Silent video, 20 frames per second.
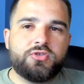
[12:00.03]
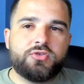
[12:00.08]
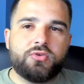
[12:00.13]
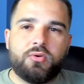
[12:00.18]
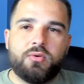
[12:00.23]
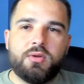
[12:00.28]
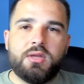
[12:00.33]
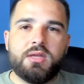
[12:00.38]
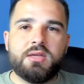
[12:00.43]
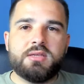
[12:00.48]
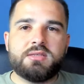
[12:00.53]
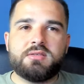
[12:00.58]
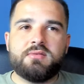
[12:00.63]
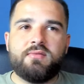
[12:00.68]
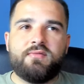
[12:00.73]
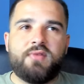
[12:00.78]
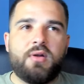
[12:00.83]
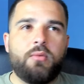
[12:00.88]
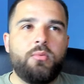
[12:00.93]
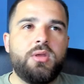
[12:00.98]
story is
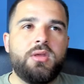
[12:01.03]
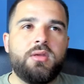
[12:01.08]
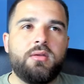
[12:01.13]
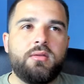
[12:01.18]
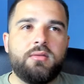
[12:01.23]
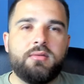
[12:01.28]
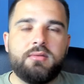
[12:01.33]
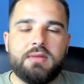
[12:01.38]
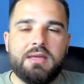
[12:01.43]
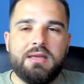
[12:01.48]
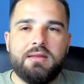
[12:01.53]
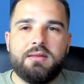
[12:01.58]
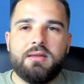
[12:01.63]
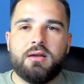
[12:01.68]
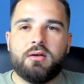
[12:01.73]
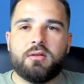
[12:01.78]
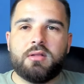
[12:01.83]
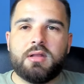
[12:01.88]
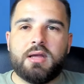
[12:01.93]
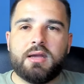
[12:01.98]
very
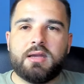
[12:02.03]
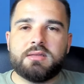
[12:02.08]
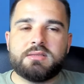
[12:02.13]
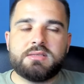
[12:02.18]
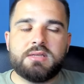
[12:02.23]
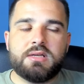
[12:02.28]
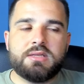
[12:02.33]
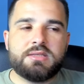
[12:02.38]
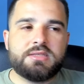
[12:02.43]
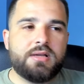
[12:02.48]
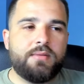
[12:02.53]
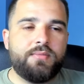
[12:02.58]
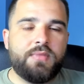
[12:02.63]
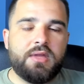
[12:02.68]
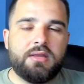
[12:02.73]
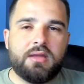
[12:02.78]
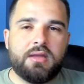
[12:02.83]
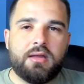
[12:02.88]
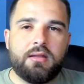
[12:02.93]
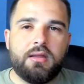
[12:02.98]
detailed. Like, it's not
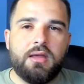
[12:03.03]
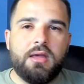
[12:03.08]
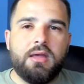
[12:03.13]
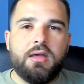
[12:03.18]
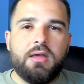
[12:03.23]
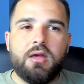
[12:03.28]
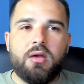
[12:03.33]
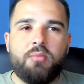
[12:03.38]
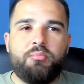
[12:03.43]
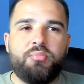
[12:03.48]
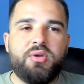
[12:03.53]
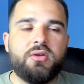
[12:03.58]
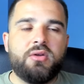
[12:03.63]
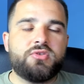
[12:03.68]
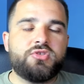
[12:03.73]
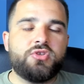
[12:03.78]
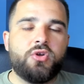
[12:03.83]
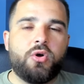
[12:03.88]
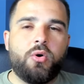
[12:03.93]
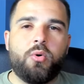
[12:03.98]
something that
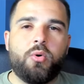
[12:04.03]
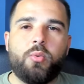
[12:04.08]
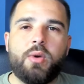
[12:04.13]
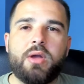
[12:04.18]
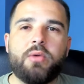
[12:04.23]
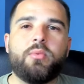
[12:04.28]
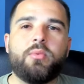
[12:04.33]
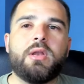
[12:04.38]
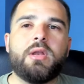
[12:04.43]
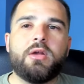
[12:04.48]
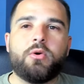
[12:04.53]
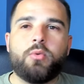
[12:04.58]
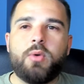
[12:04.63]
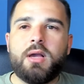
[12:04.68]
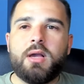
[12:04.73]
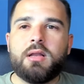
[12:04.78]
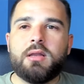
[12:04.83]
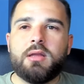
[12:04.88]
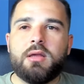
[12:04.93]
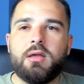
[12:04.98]
appears to go away really
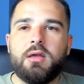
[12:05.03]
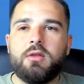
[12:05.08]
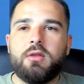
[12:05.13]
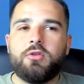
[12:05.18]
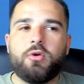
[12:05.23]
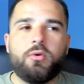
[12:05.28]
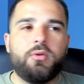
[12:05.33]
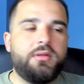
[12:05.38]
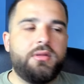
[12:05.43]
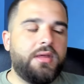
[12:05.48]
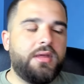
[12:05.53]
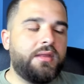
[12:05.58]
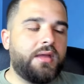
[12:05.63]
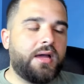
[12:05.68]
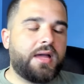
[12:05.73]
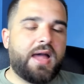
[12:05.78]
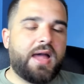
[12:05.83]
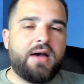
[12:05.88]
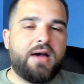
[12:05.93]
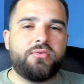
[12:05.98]
quickly. The only thing
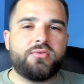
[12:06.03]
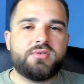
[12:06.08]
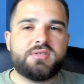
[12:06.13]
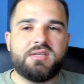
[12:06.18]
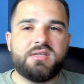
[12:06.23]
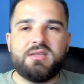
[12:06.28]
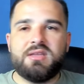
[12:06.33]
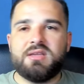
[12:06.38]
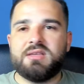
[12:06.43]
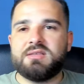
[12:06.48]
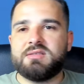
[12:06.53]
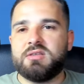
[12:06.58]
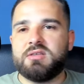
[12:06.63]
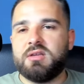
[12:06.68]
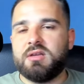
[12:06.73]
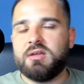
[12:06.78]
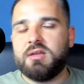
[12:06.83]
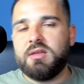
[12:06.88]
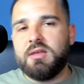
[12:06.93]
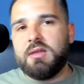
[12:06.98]
that counters it is
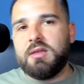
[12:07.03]
the